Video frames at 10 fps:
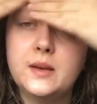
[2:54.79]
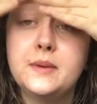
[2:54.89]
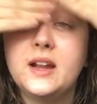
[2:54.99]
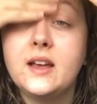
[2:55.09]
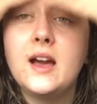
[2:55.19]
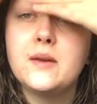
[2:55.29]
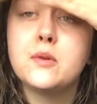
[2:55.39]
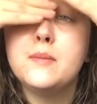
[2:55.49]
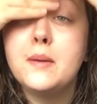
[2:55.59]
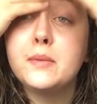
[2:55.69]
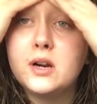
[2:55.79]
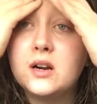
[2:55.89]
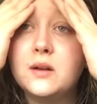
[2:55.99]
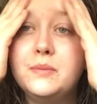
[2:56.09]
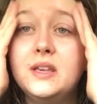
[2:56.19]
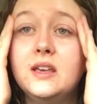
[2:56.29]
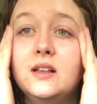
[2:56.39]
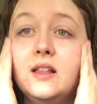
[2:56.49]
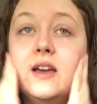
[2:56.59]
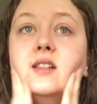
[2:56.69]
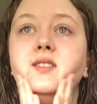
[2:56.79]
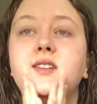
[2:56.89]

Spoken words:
I mean, I remember her being like